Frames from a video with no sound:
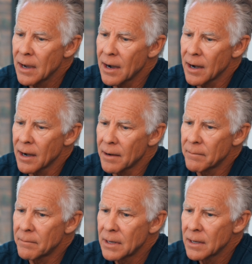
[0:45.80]

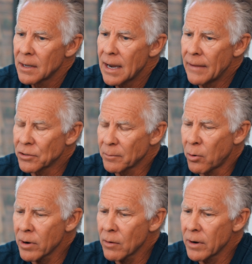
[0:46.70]
And there's a
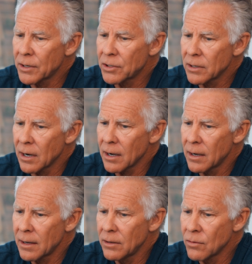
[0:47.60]
point at which
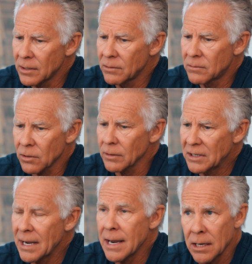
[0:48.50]
you can certainly
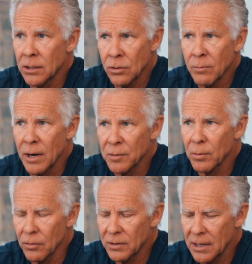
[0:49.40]
take in too much
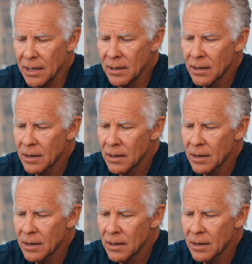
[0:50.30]
protein.